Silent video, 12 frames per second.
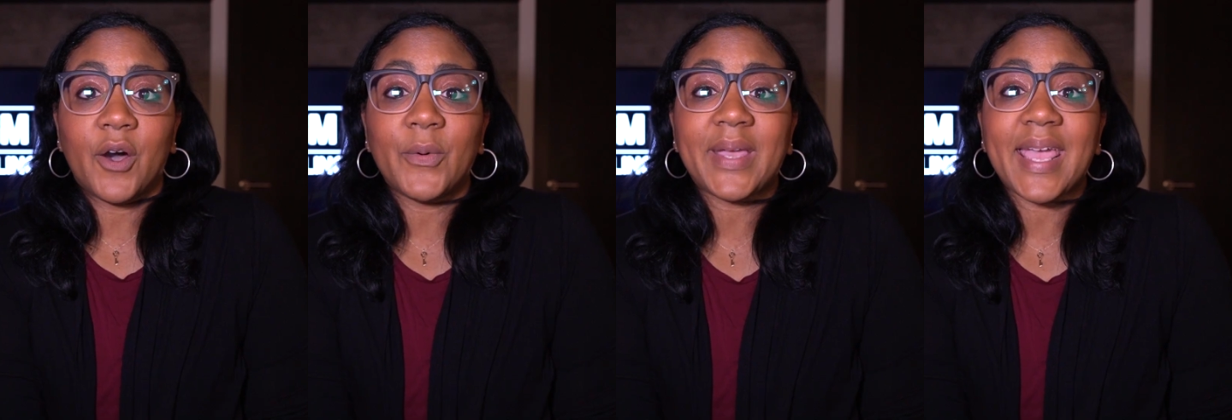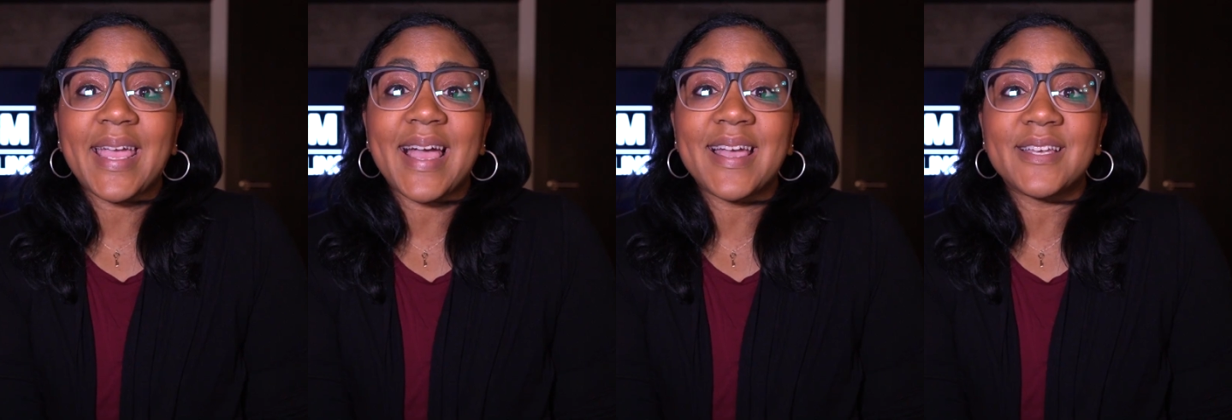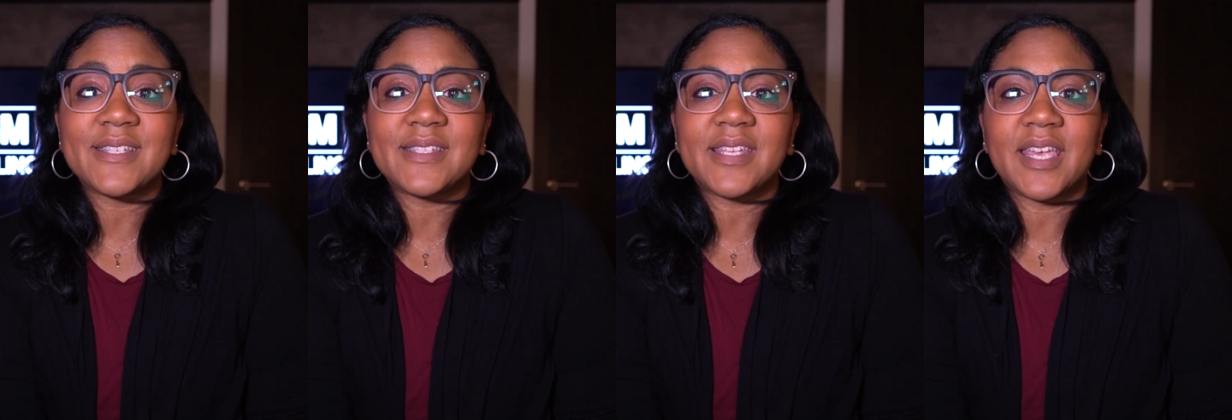Okay
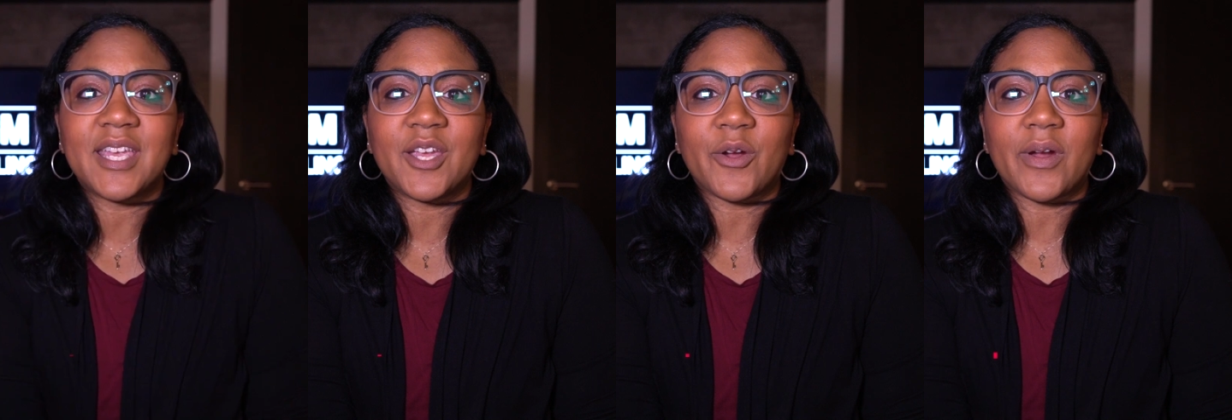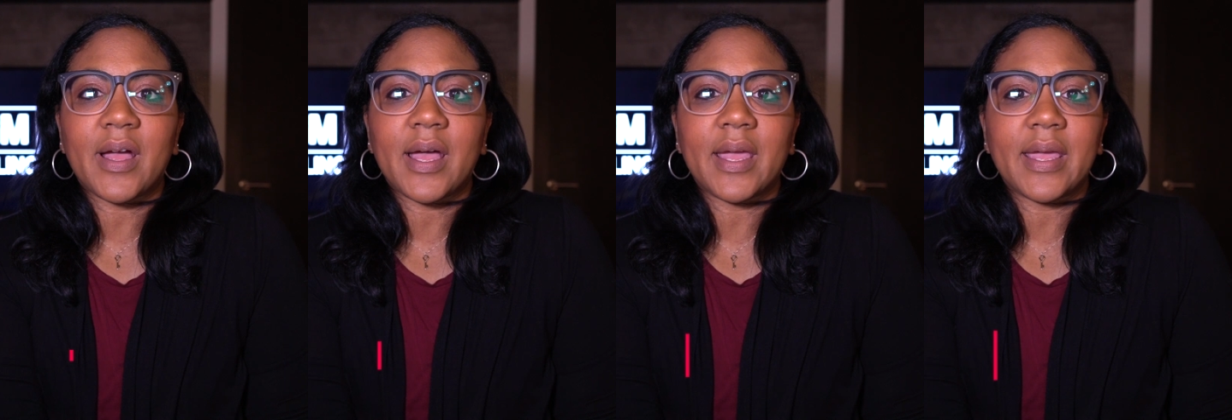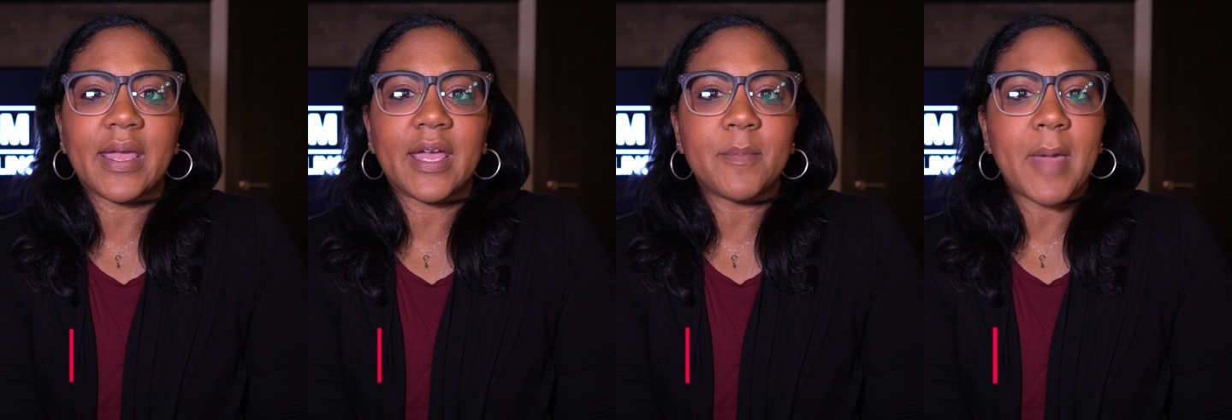guys, here I
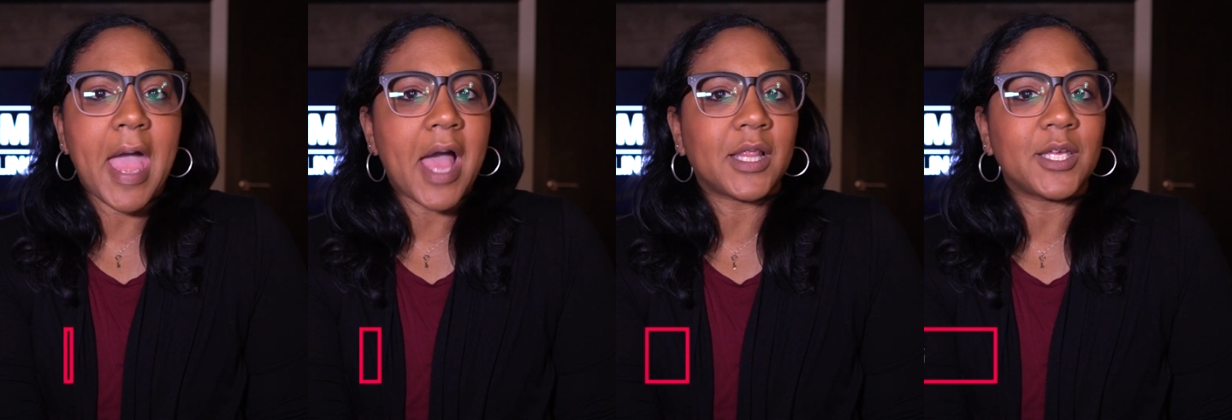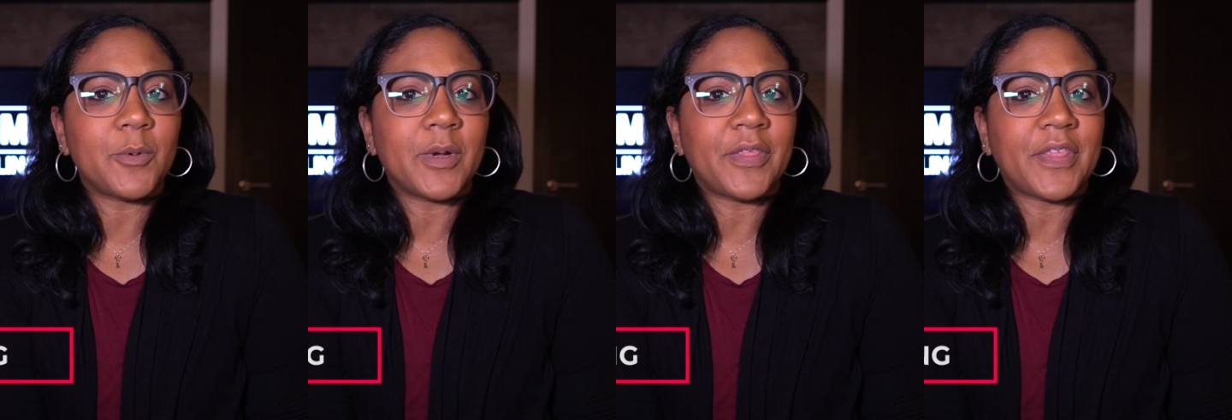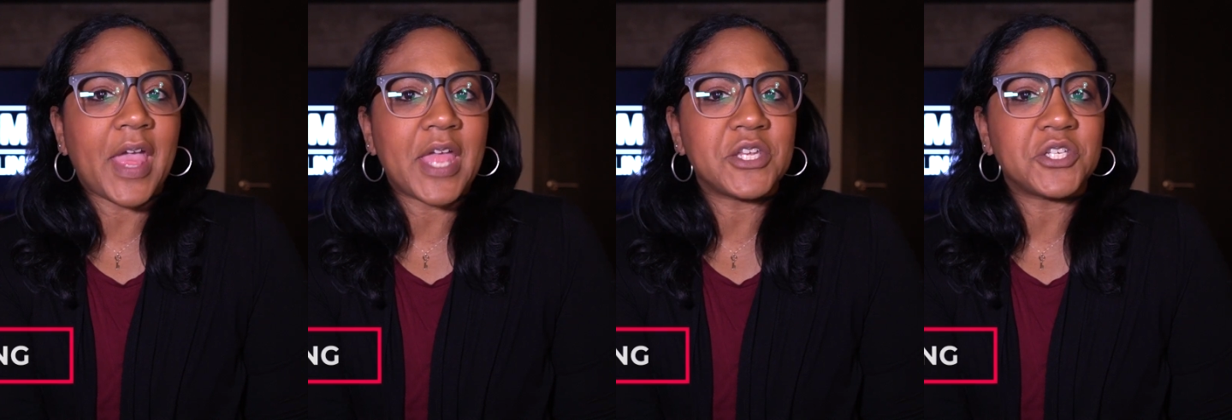am, Allie
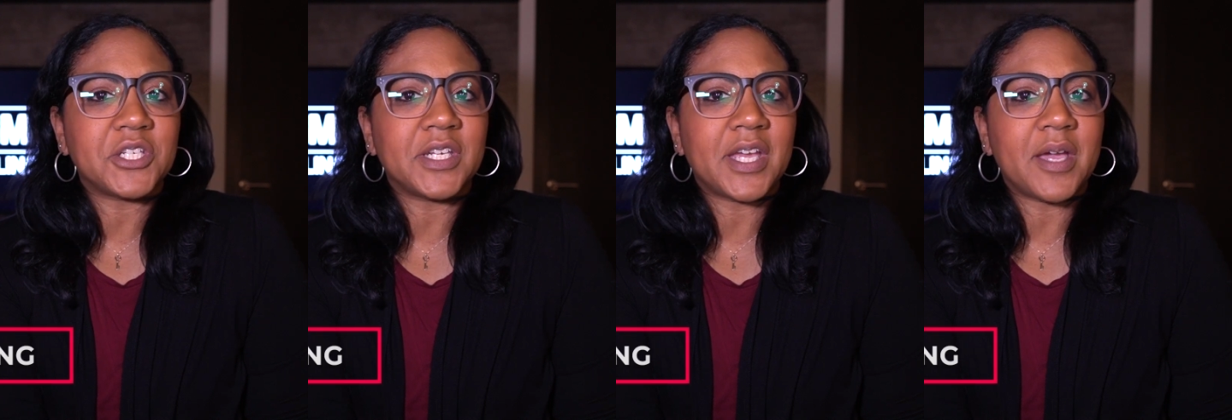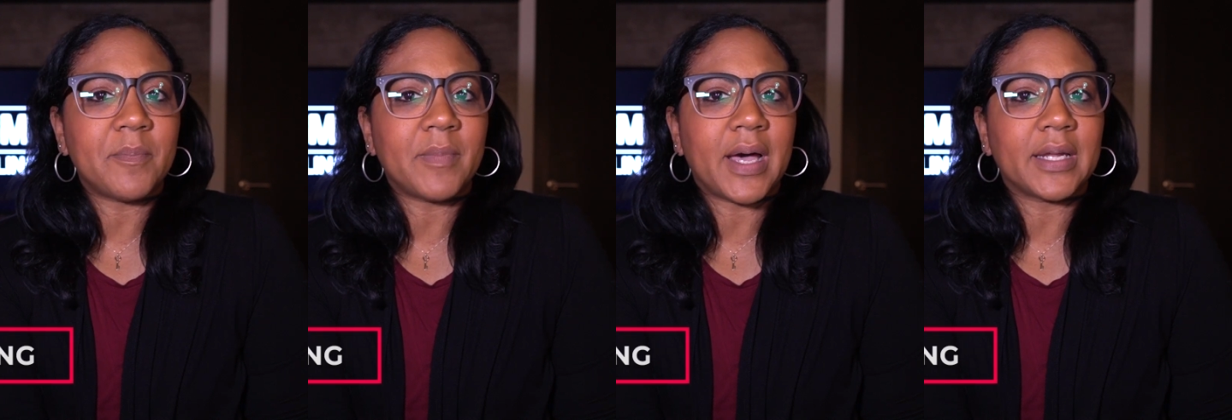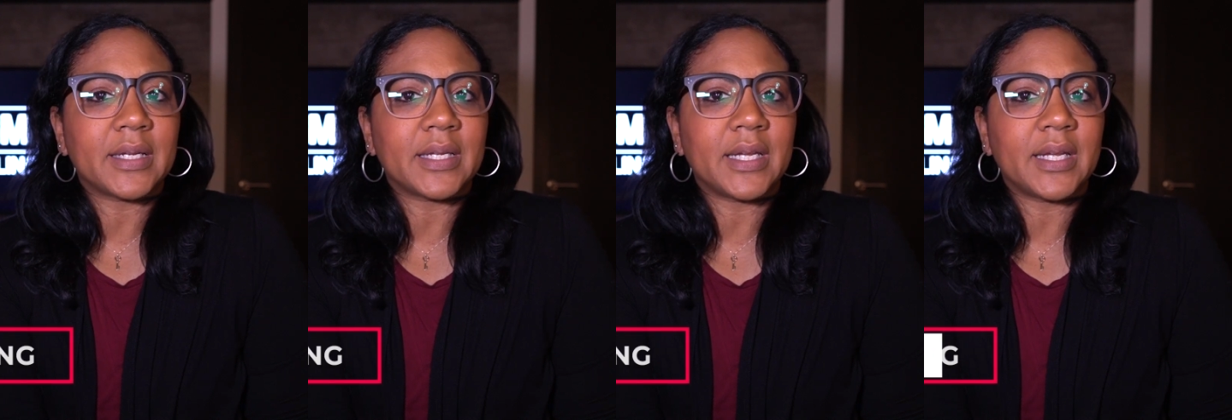with NGM
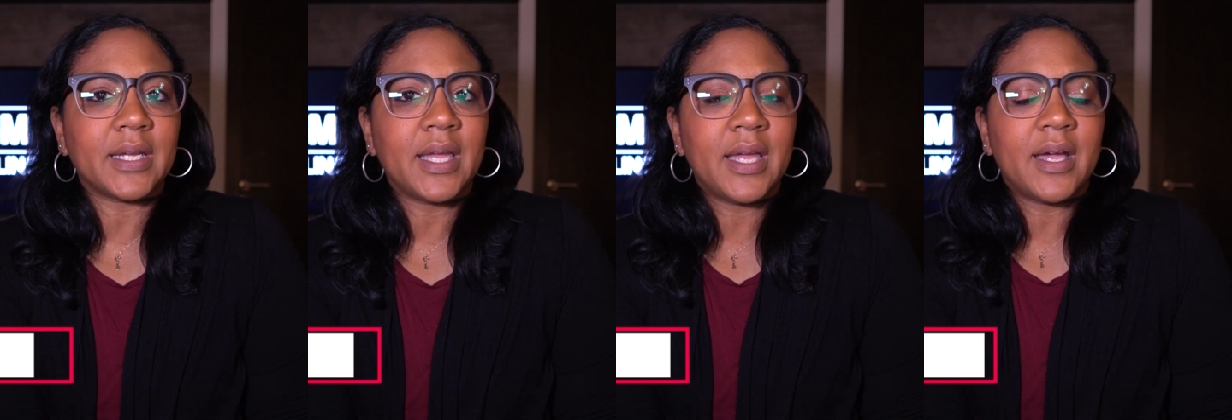Modeling,